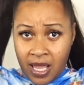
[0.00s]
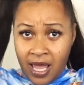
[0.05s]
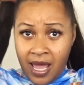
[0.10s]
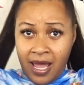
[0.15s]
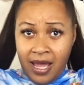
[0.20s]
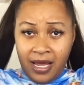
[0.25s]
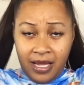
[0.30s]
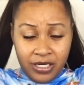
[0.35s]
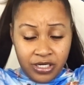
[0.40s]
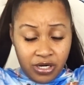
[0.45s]

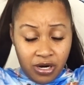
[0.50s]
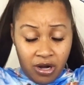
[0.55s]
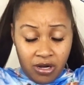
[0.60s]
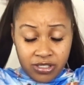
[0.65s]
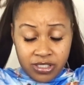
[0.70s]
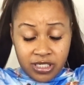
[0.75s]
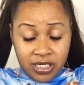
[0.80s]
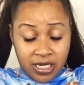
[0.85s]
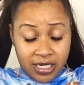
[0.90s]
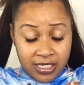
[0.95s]
And you're
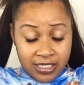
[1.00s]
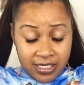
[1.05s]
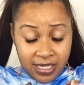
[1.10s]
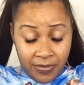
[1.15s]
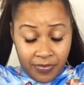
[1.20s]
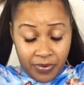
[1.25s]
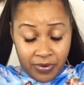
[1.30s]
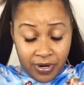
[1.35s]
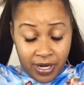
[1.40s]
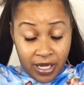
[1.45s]
also gonna
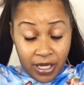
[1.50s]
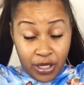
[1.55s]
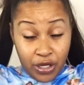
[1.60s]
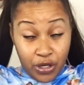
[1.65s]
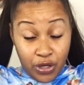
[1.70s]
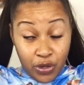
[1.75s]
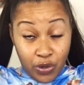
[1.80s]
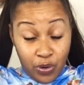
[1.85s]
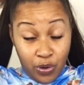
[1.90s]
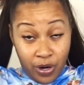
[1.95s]
separate
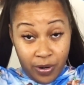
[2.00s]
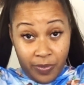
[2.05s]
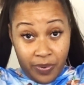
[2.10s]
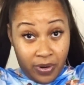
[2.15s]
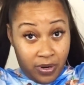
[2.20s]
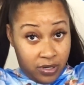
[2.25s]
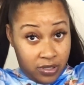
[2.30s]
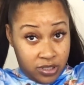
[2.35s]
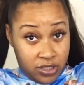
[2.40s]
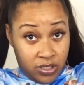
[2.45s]
your
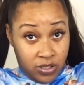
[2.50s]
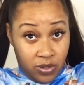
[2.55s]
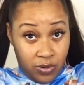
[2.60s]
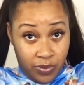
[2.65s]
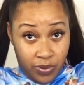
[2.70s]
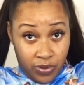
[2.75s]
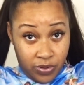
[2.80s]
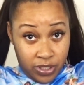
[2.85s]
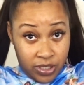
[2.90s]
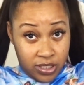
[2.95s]
personal
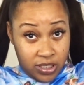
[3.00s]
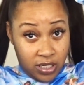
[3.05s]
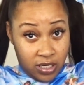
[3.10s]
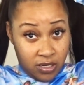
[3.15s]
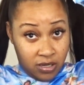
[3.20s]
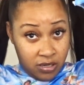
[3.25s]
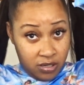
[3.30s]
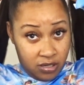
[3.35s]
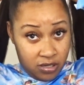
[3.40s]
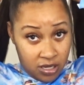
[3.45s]

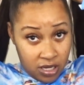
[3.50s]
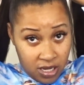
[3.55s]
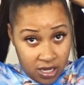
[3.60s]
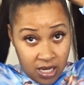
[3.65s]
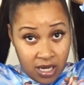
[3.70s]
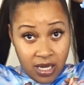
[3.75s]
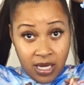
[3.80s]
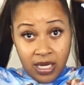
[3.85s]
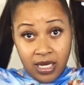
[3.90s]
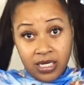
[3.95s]
ponytail
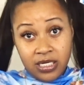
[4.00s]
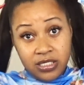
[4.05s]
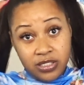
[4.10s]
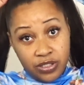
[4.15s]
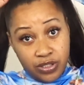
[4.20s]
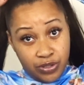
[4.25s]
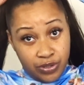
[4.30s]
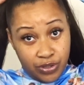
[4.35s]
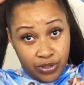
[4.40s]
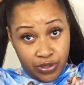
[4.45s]

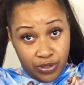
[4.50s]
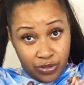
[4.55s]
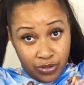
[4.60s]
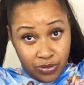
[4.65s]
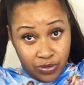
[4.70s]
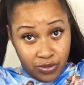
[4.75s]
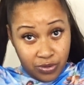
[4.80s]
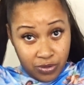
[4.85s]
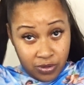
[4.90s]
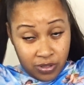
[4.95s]
into two
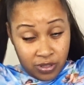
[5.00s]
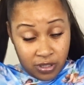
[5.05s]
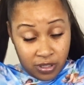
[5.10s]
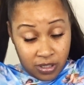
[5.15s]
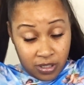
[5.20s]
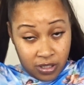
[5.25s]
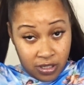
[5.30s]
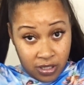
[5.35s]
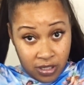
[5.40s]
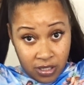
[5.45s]

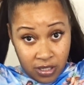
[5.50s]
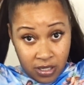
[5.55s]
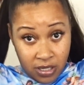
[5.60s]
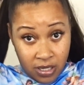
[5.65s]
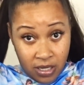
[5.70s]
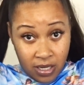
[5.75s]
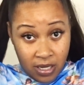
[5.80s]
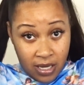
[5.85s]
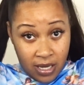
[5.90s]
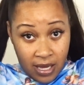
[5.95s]

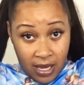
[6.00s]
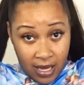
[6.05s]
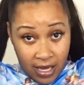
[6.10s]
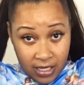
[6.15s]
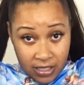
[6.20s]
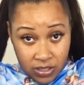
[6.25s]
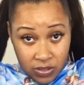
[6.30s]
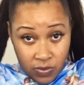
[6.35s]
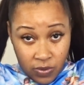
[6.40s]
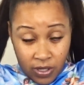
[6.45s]

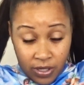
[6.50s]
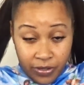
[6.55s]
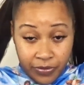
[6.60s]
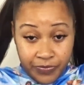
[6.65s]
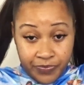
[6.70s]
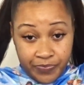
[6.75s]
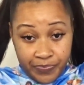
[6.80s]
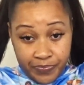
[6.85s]
as well.